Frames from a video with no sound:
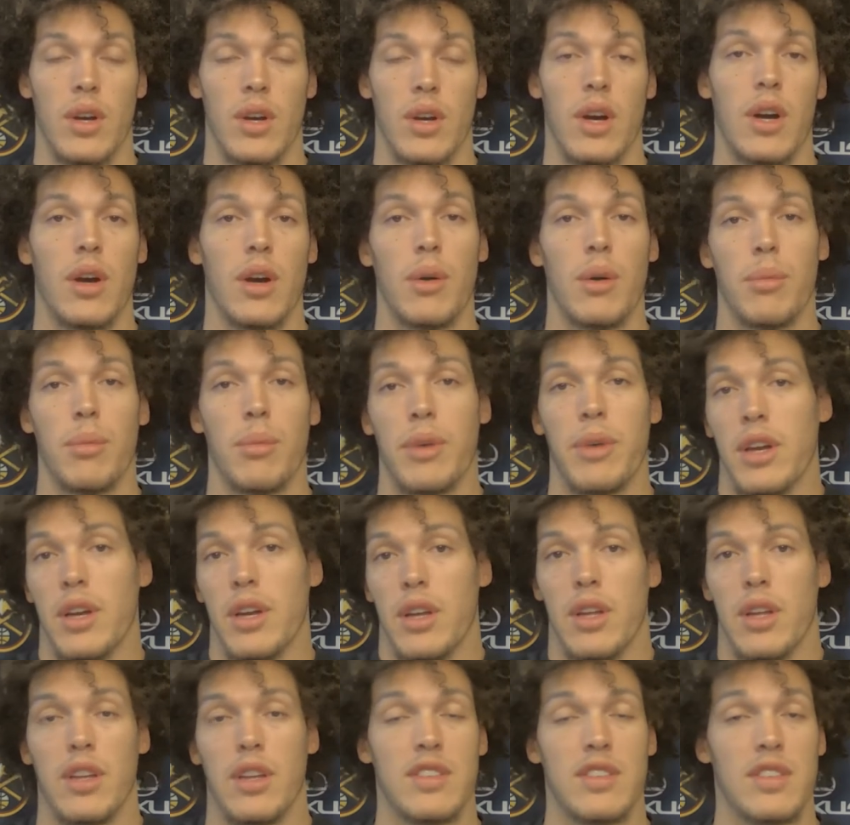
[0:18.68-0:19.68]
Oh
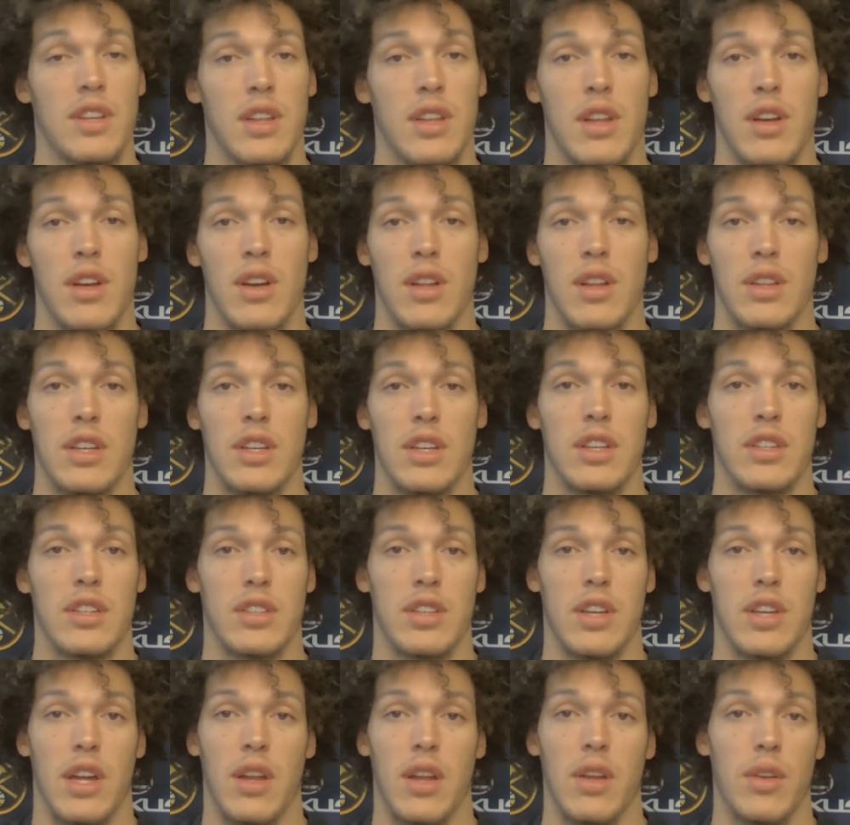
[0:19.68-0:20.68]
man, it's a long list.
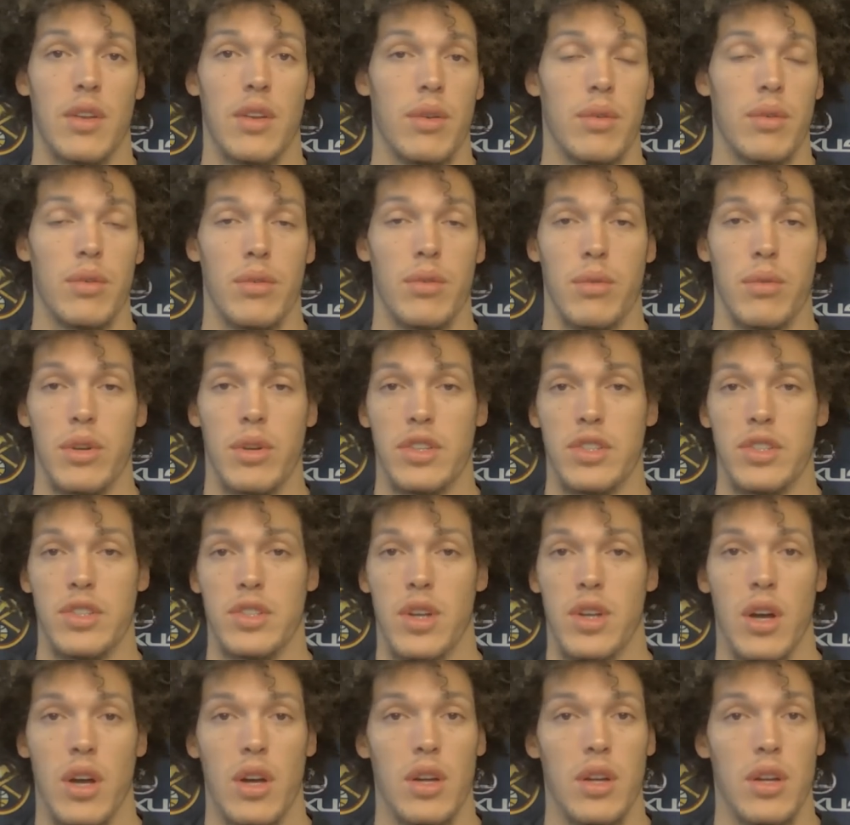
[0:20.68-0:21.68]
I don't know where to
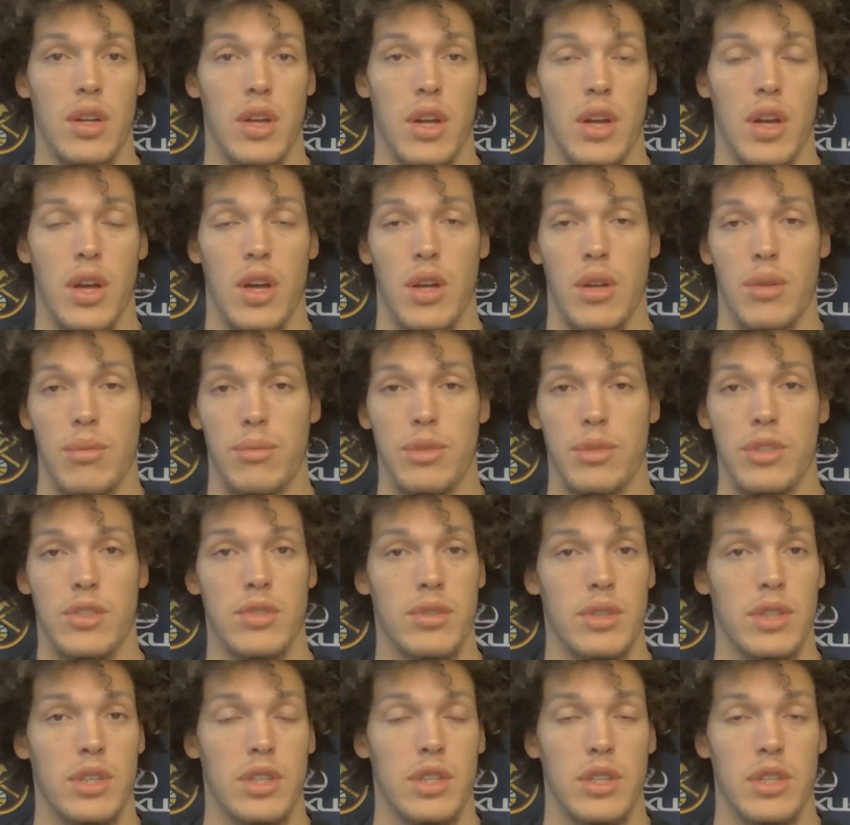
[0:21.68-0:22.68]
start um,
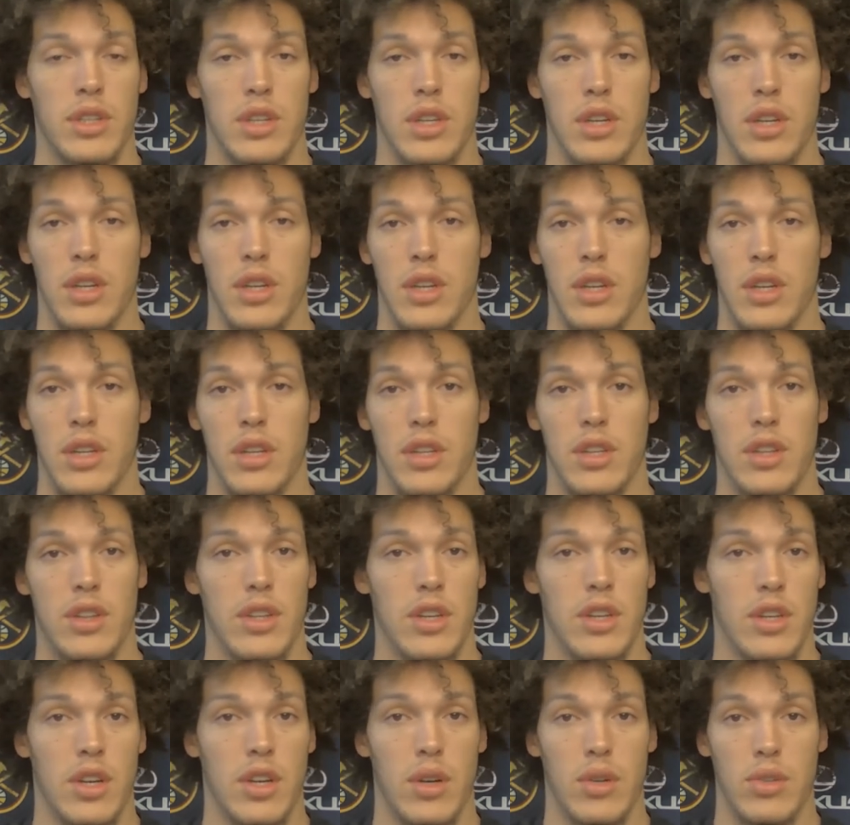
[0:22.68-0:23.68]
between uh,
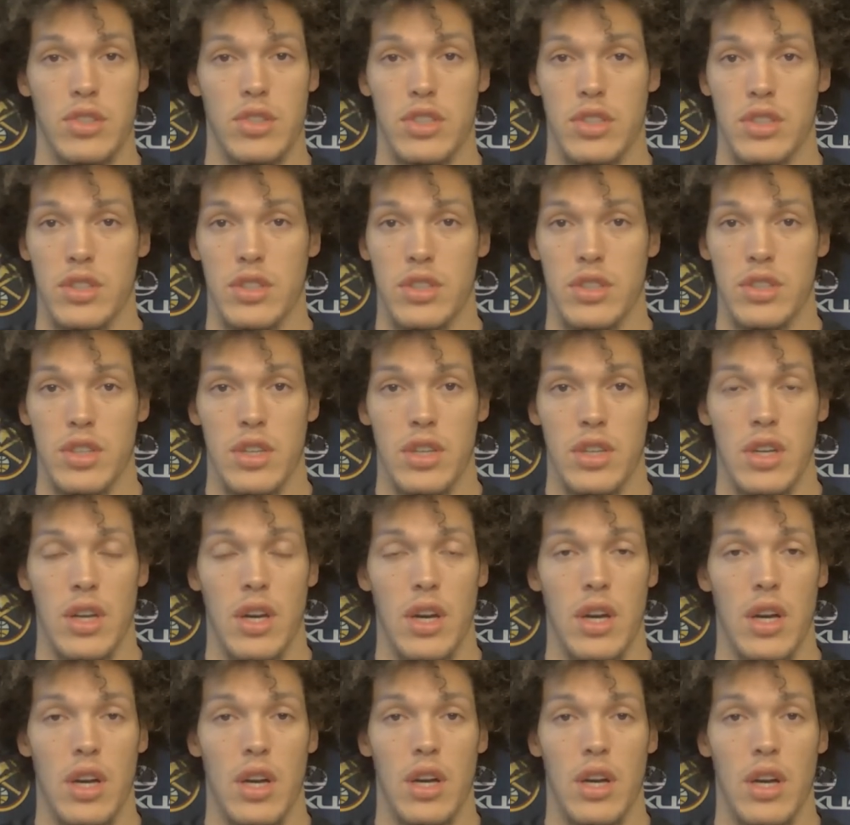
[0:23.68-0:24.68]
the coaches,
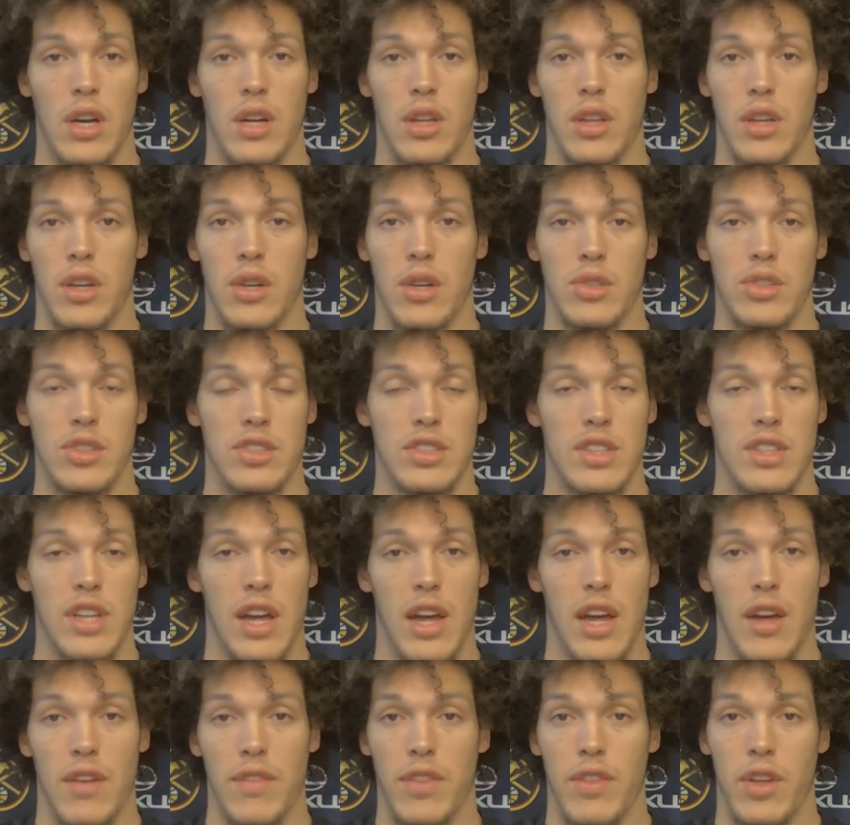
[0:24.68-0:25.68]
uh, the coaching
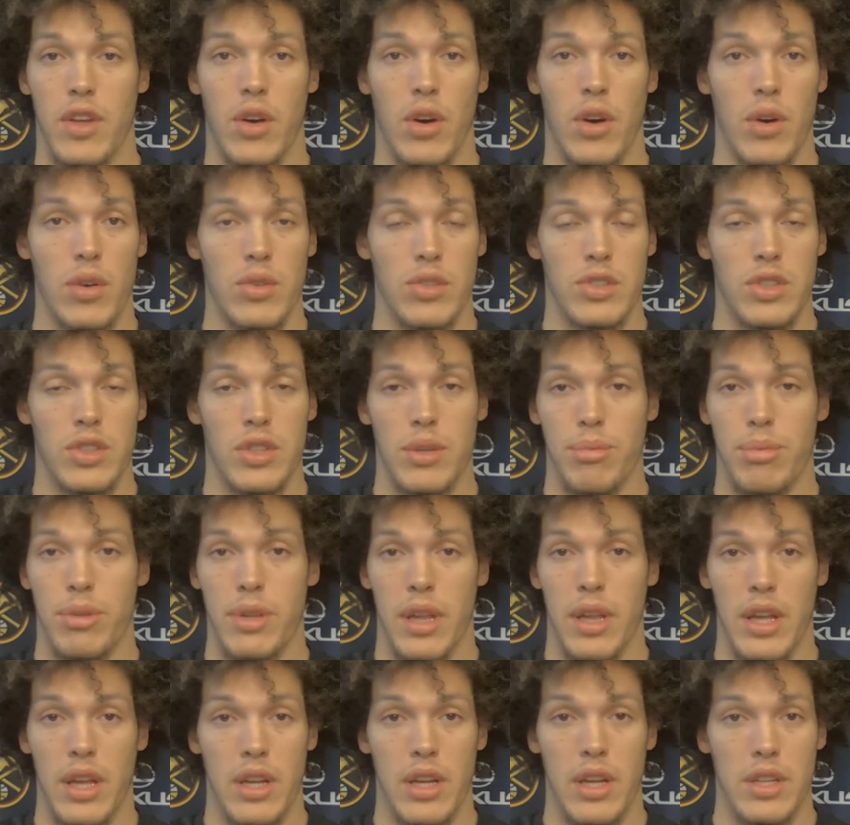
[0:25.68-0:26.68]
staff, the culture, the
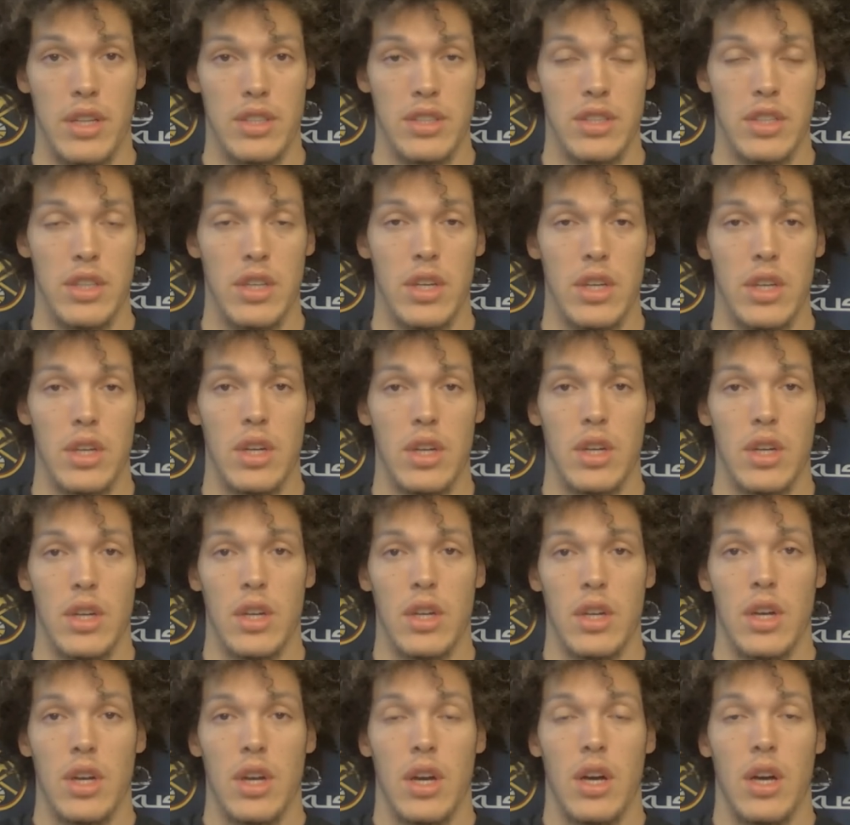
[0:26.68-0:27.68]
players,
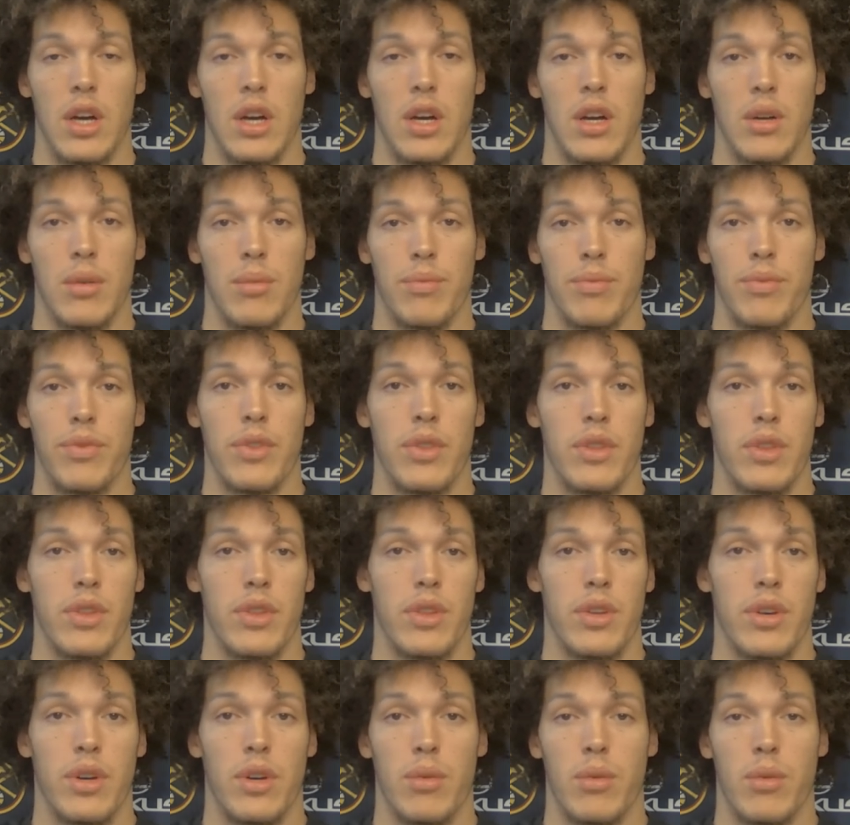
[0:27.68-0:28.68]
um,
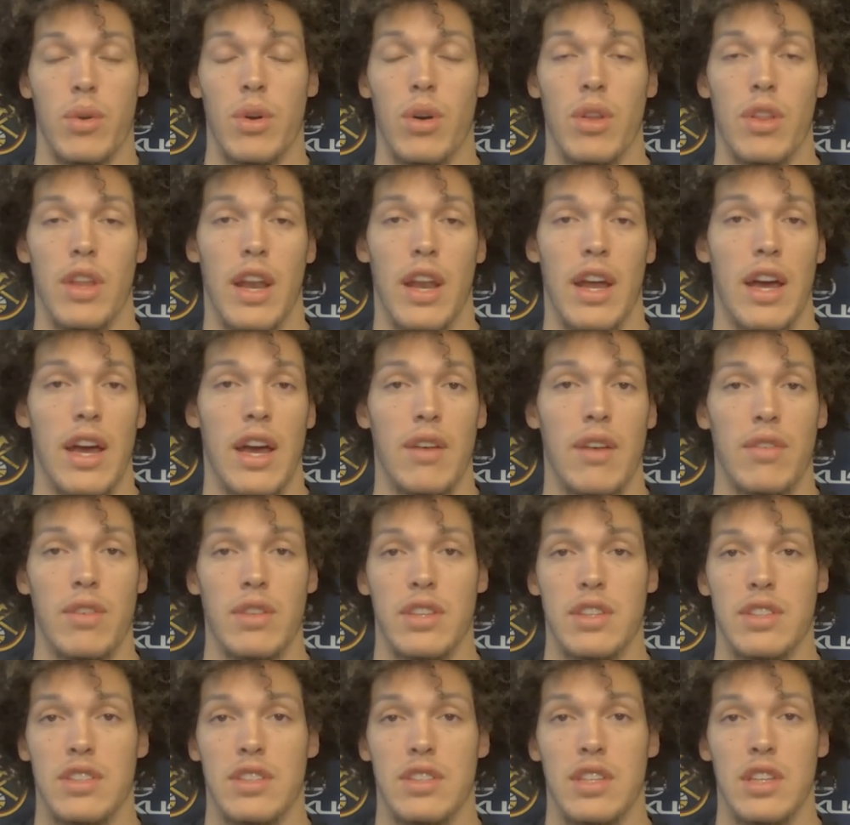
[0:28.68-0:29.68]
the role that I have with
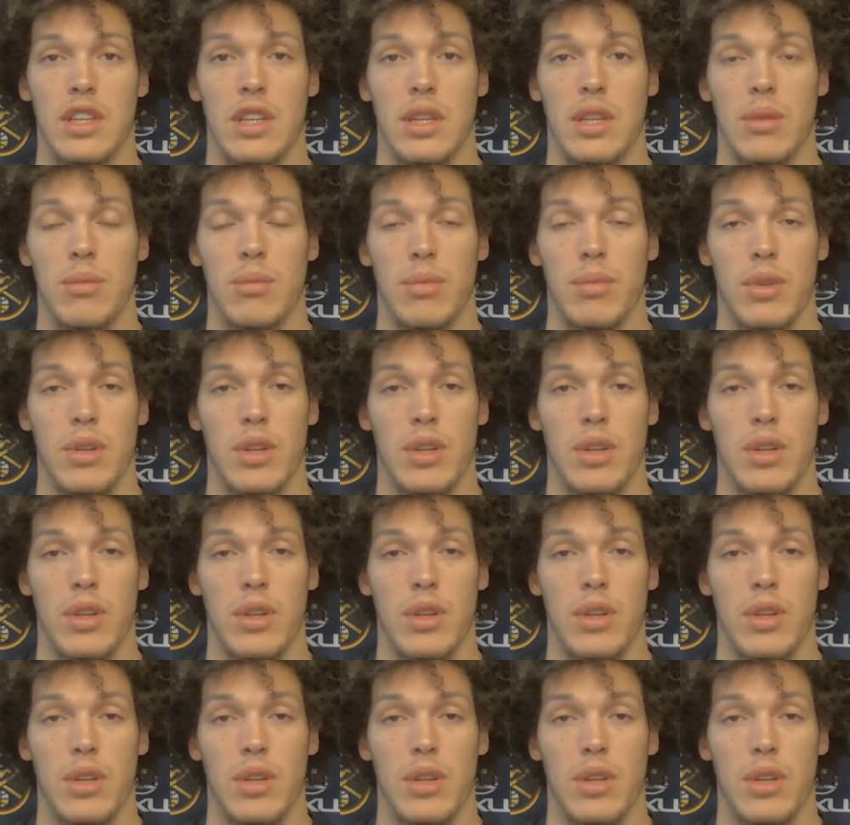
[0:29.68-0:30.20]
the team,